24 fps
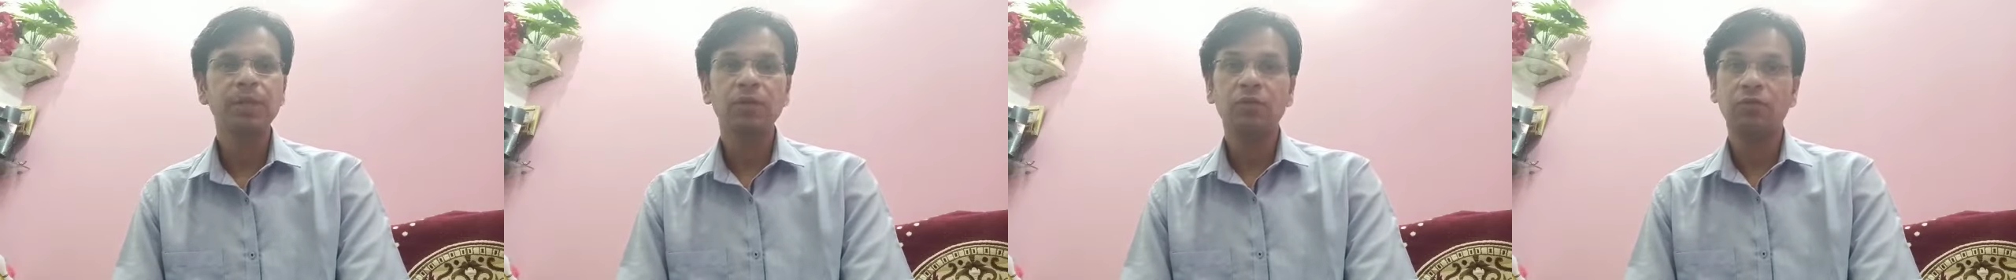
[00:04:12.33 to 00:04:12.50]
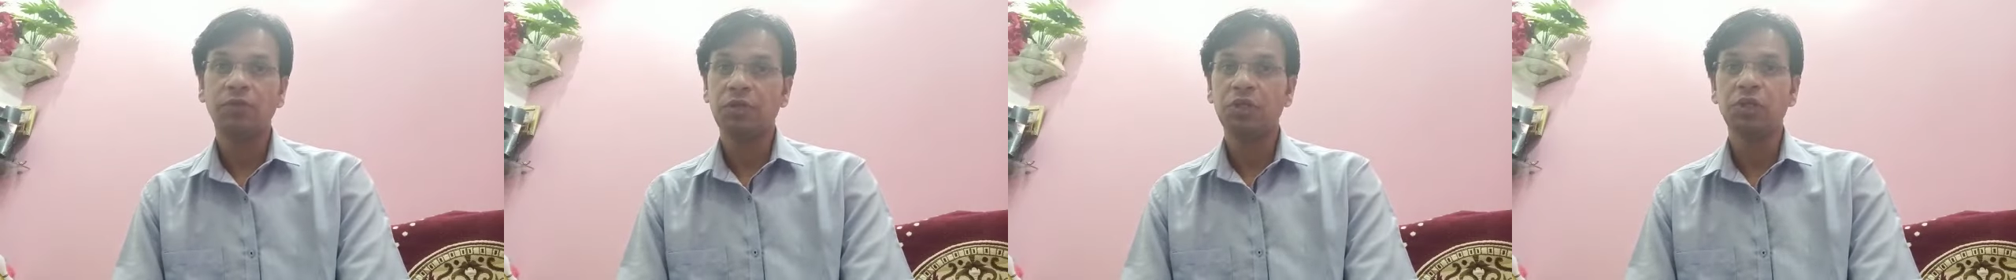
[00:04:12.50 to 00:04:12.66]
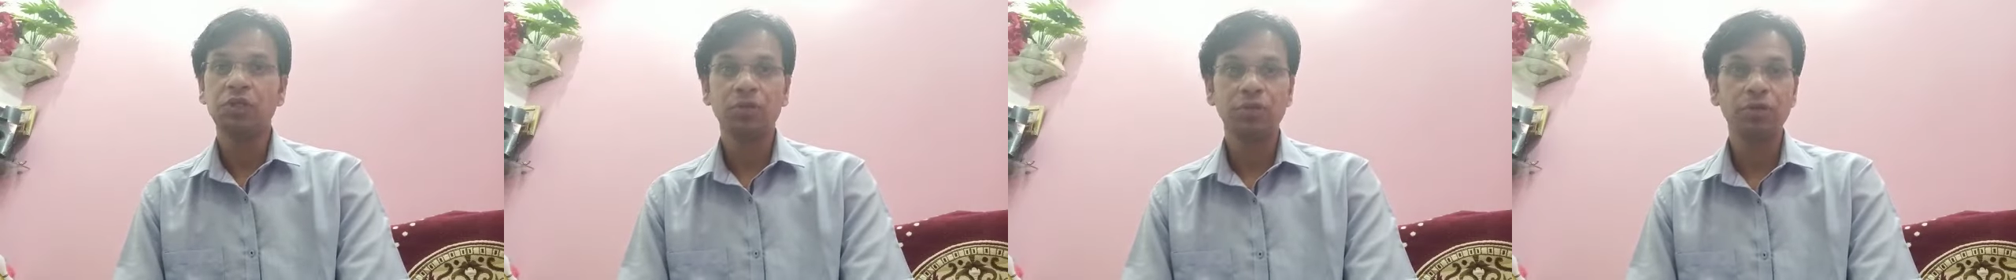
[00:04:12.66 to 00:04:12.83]

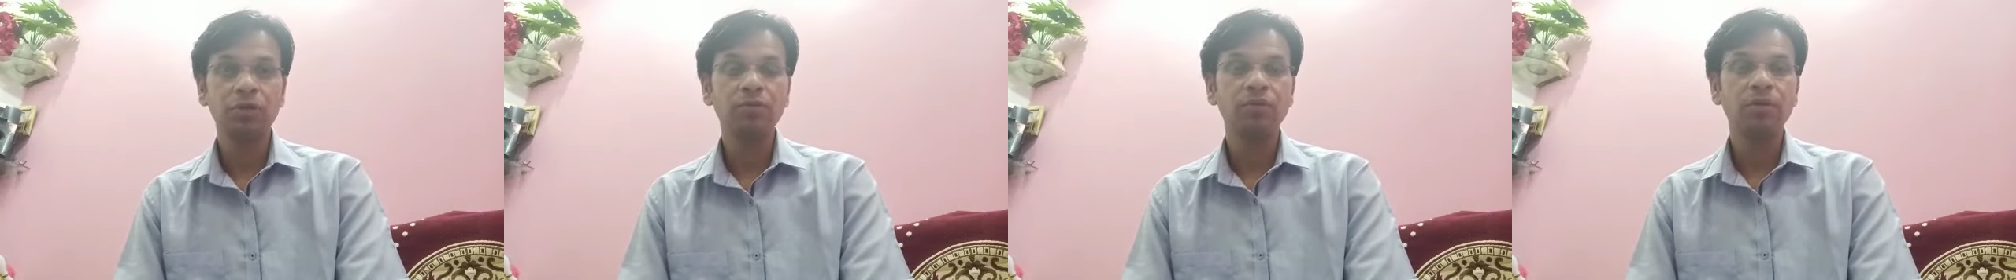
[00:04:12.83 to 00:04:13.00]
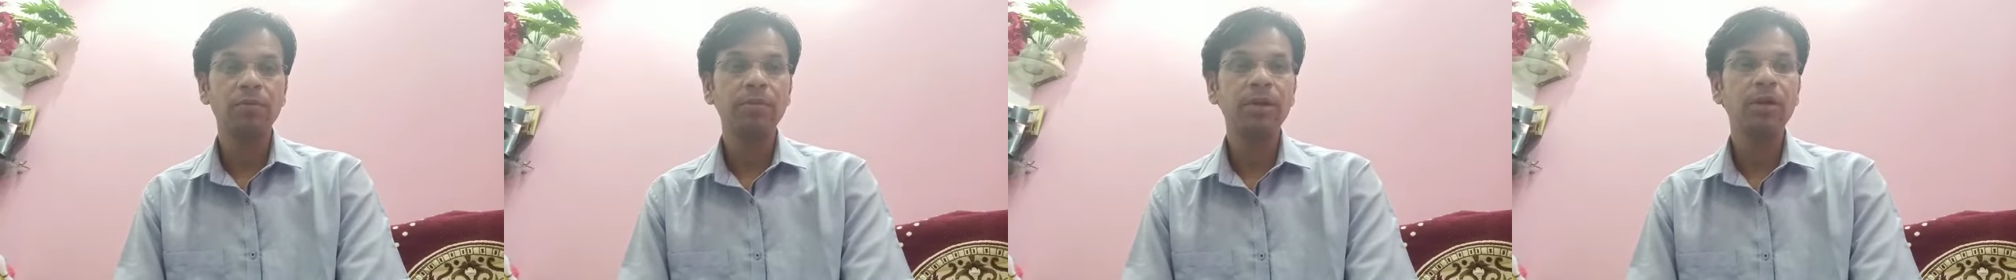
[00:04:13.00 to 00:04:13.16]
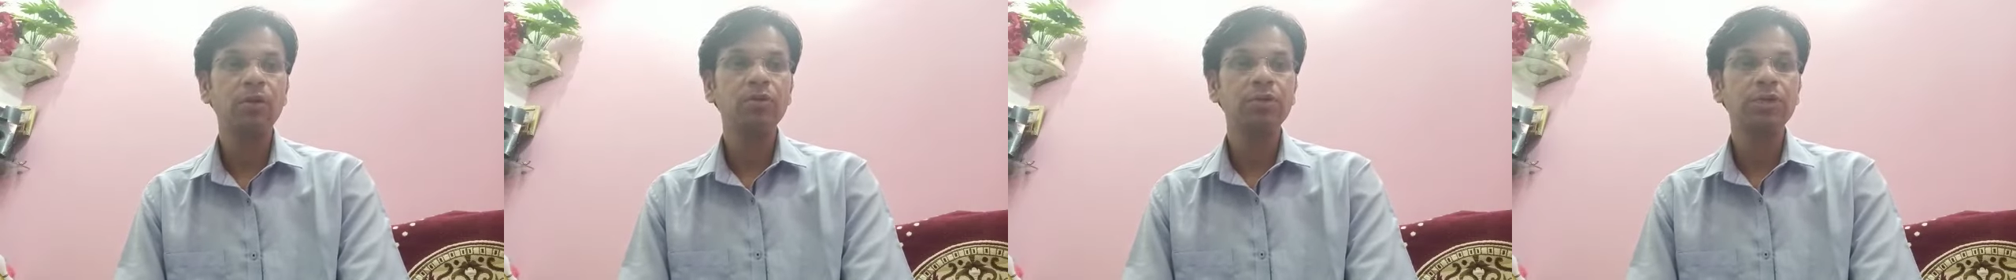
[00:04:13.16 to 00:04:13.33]
we should know
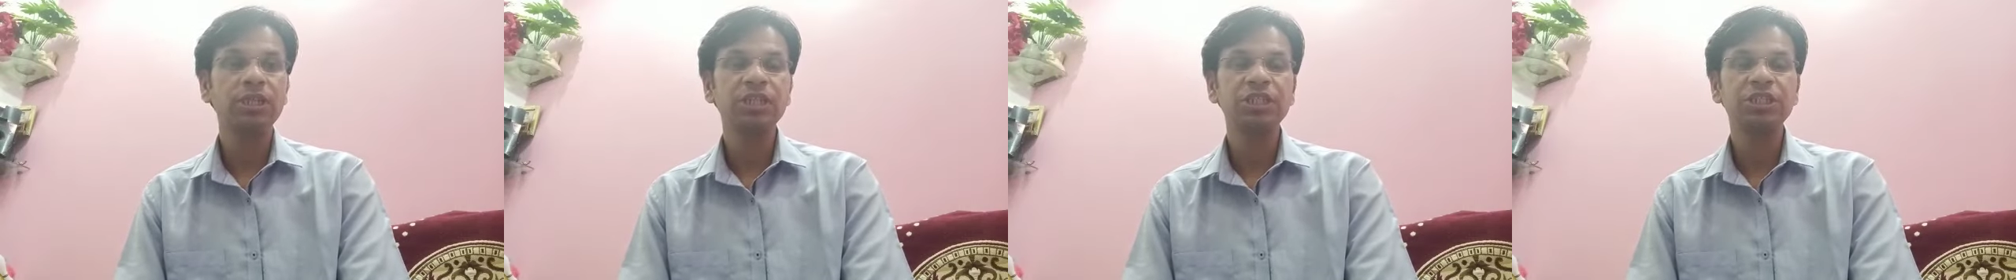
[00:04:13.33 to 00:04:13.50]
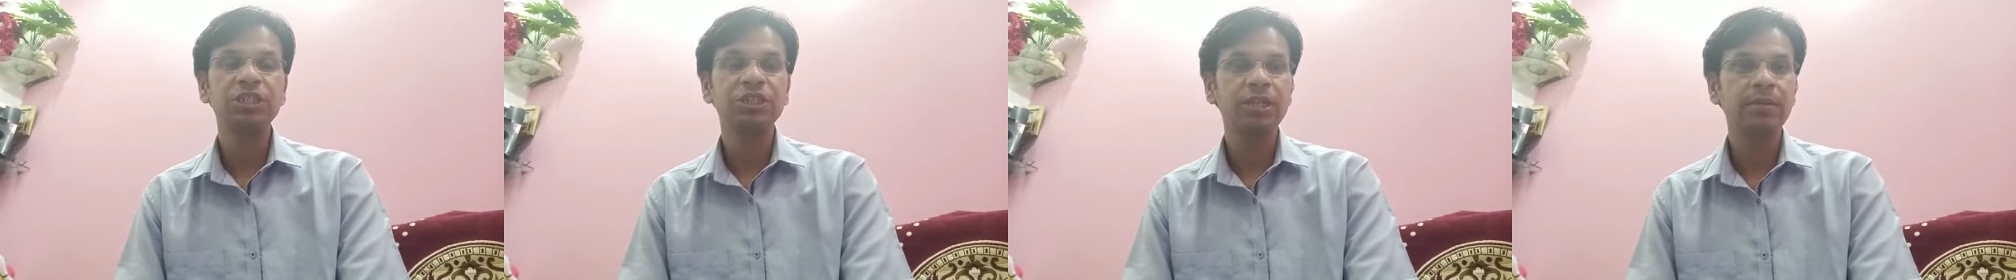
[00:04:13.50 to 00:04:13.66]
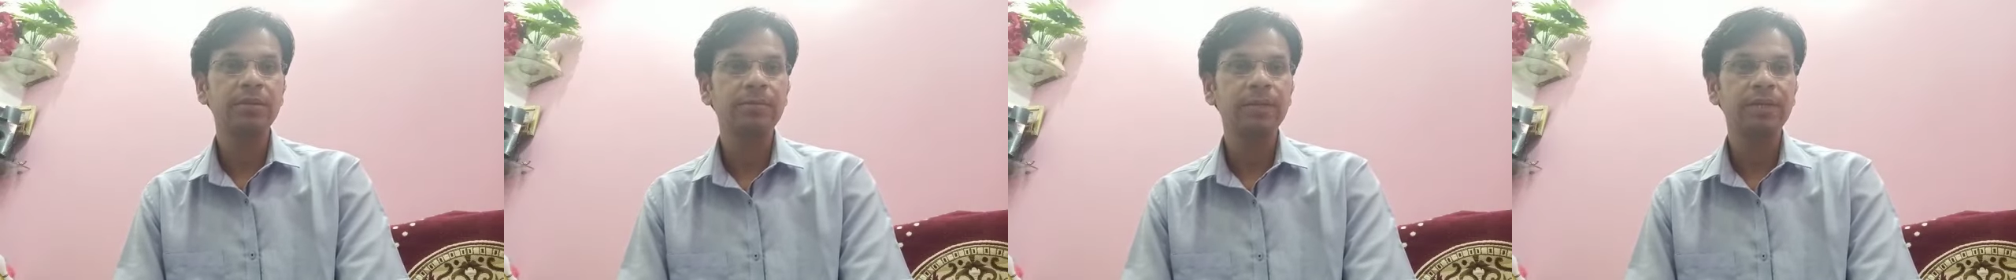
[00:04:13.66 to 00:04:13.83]
about this
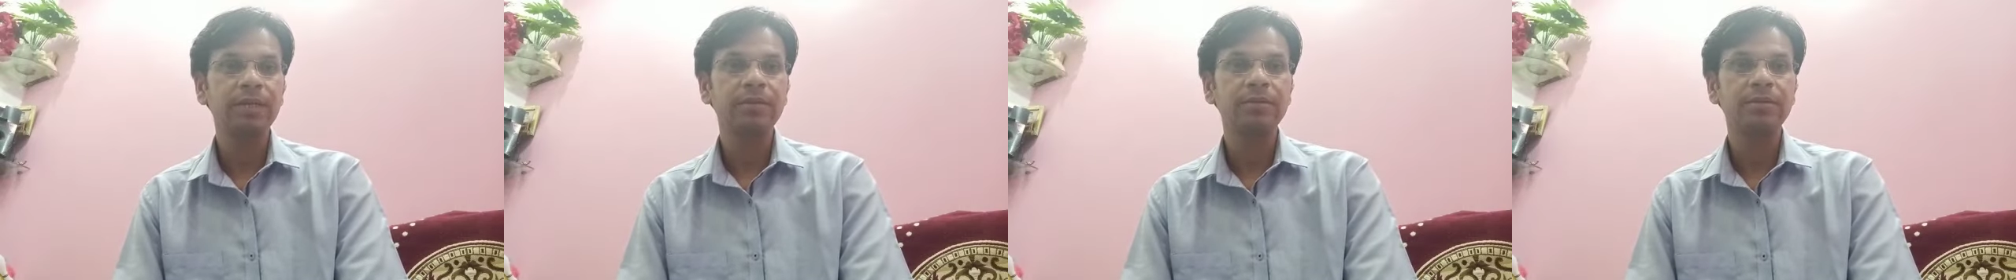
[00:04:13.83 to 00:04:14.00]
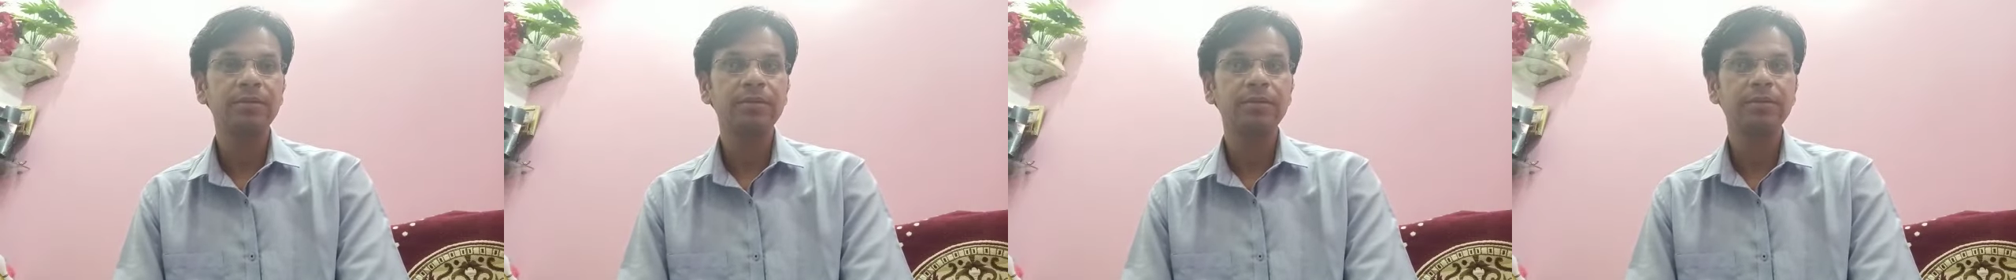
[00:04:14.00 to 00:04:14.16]
drama.